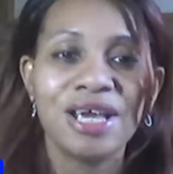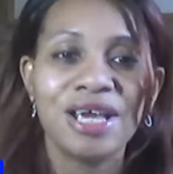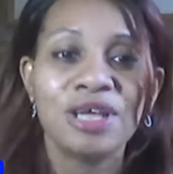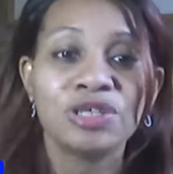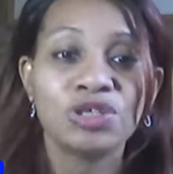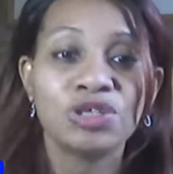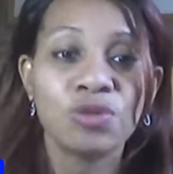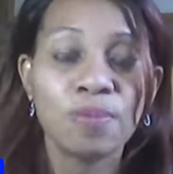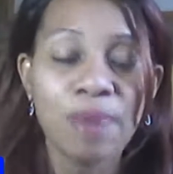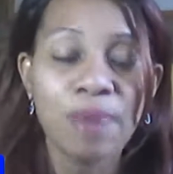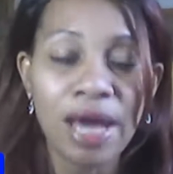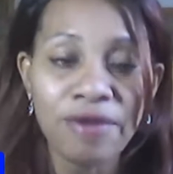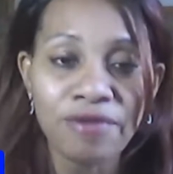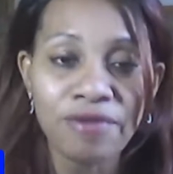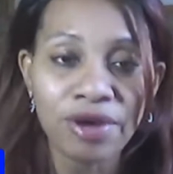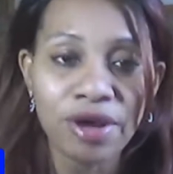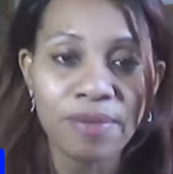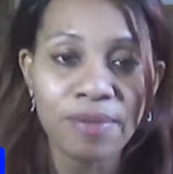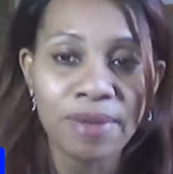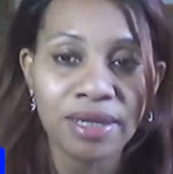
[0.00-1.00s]
So my
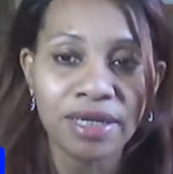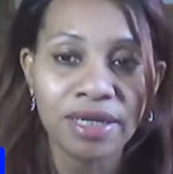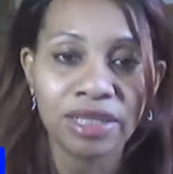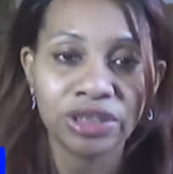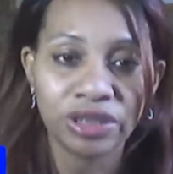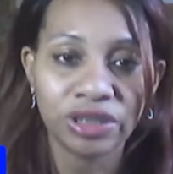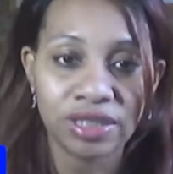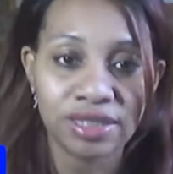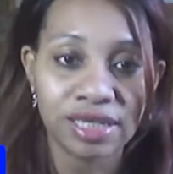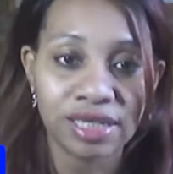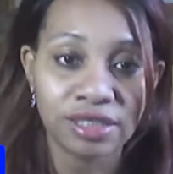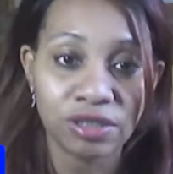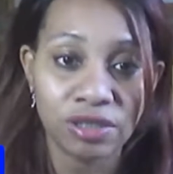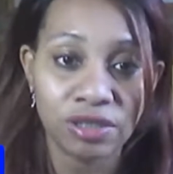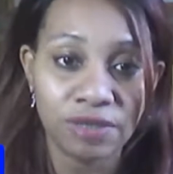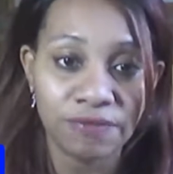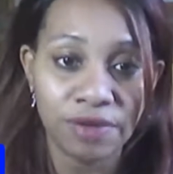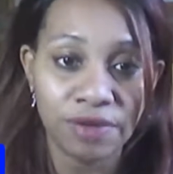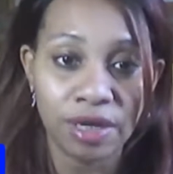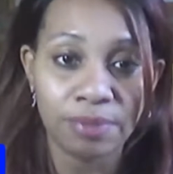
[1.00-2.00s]
recommendation is that you
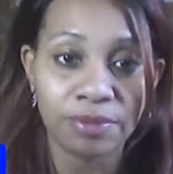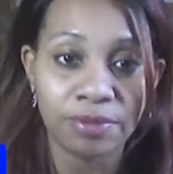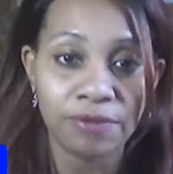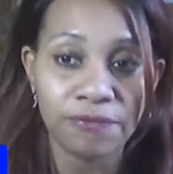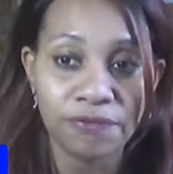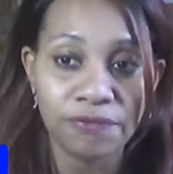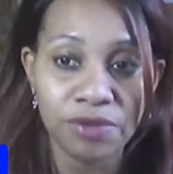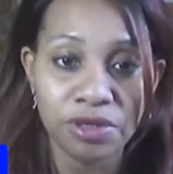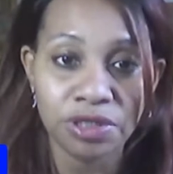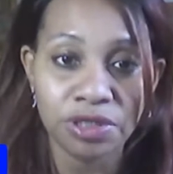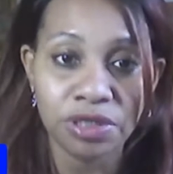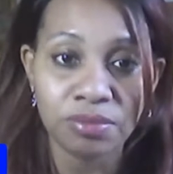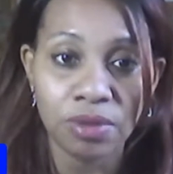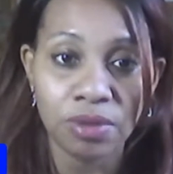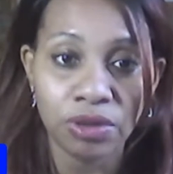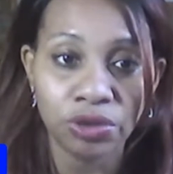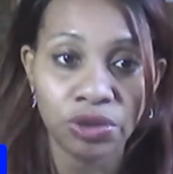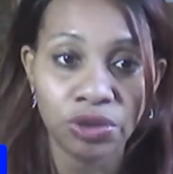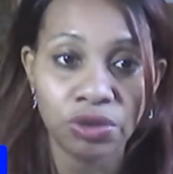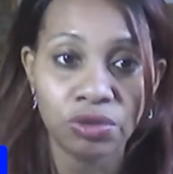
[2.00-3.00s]
develop the first
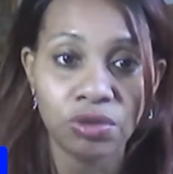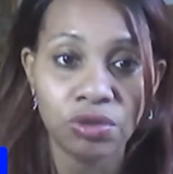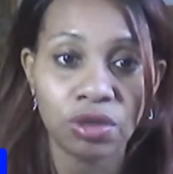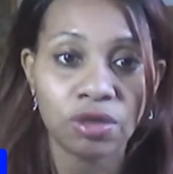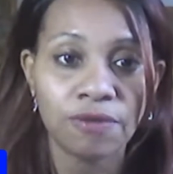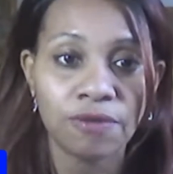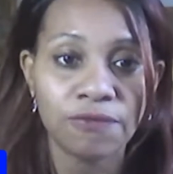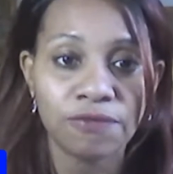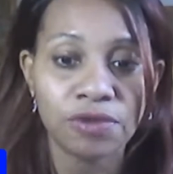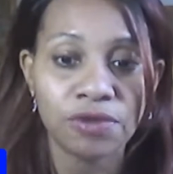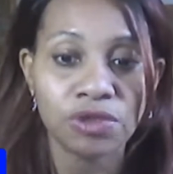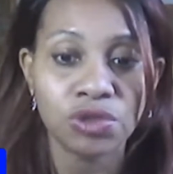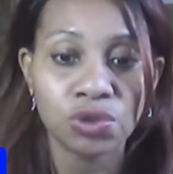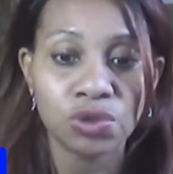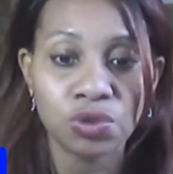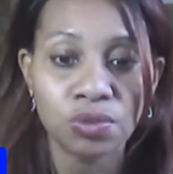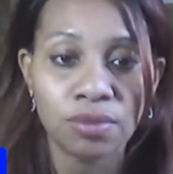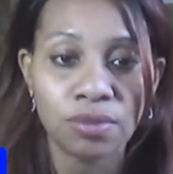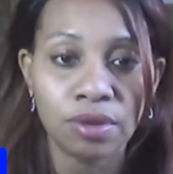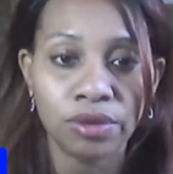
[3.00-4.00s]
module or the first
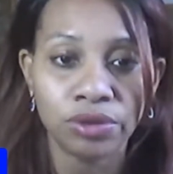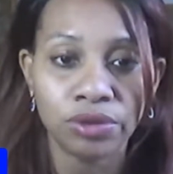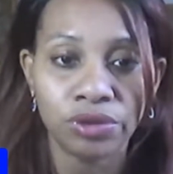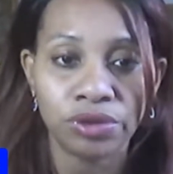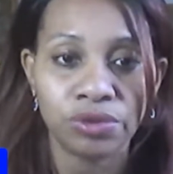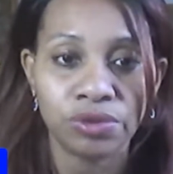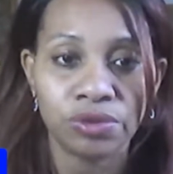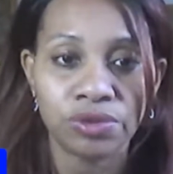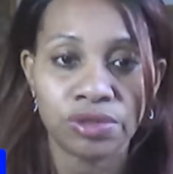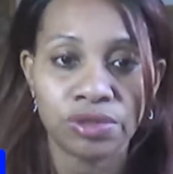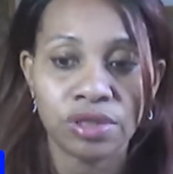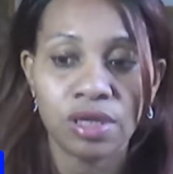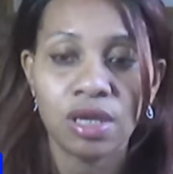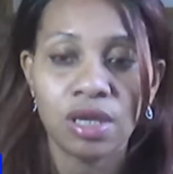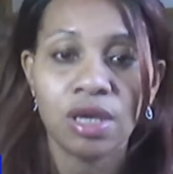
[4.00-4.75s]
2 modules.